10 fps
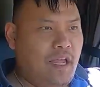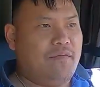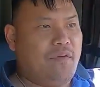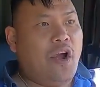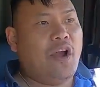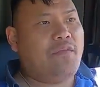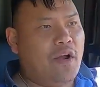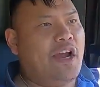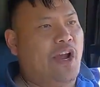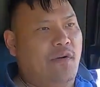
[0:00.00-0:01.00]

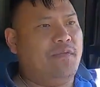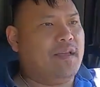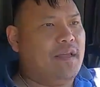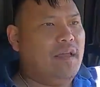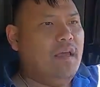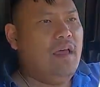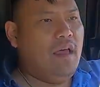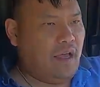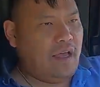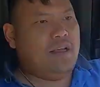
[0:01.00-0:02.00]
very carefully,
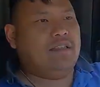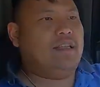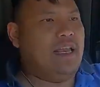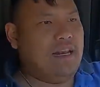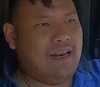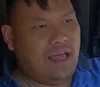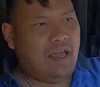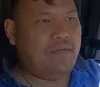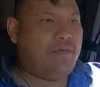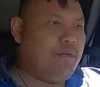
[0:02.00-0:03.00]
because in life